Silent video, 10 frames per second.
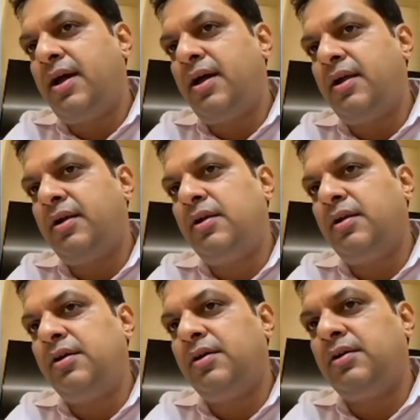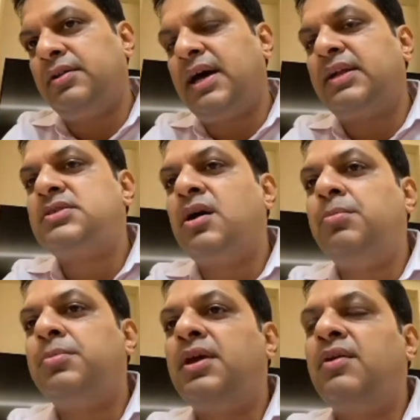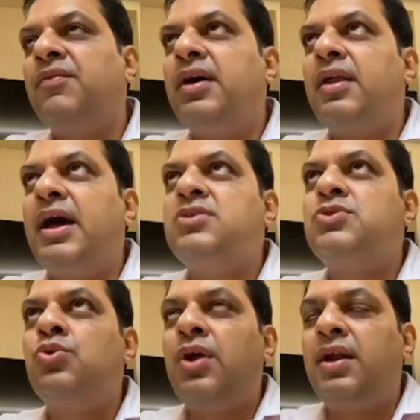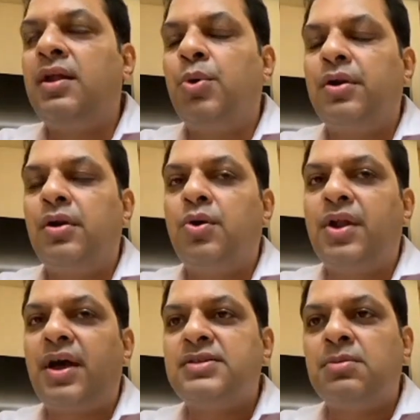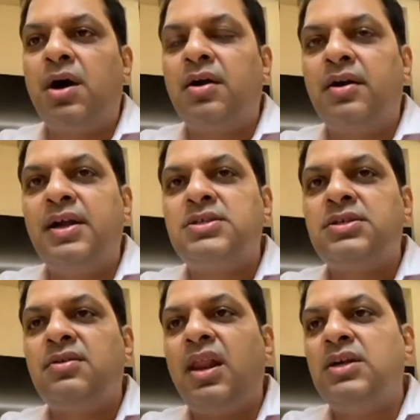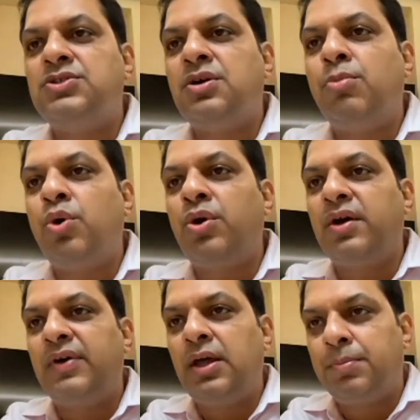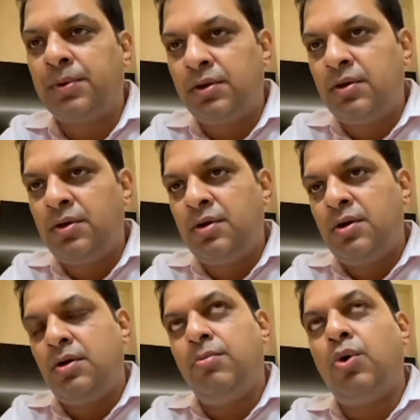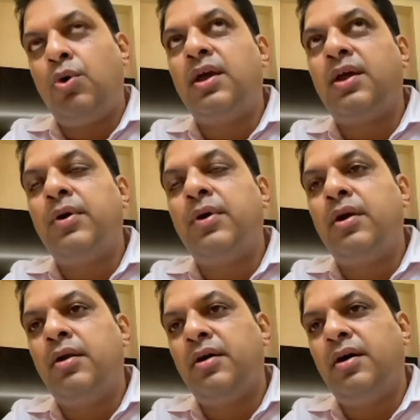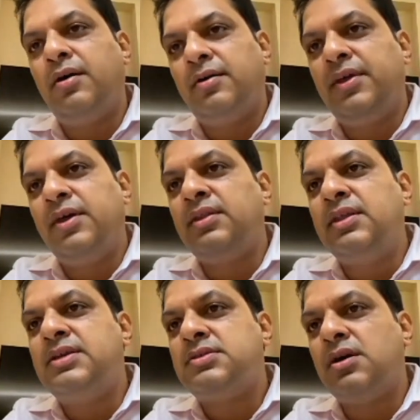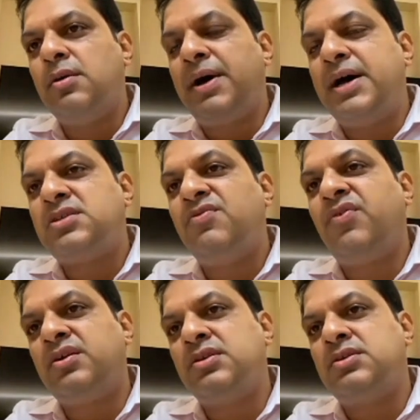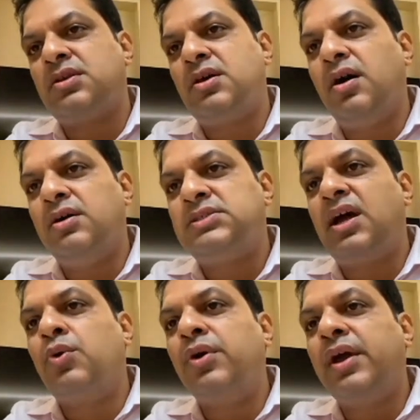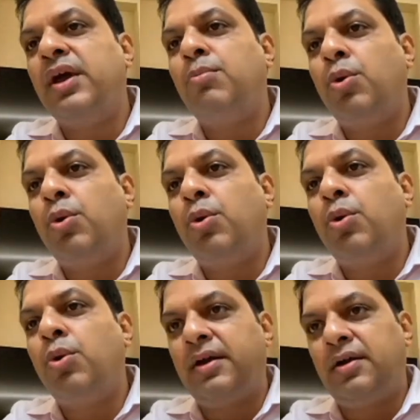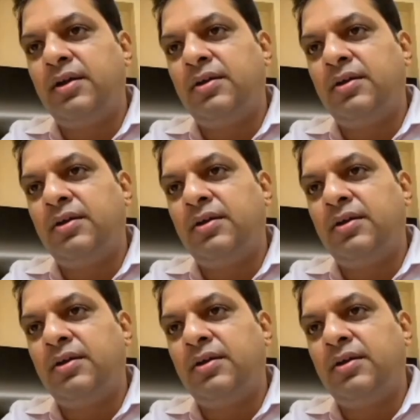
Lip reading: And that is something where, as you rightly pointed out, as the market gets larger, more developed, more liquid, then these passive funds start to gain more popularity.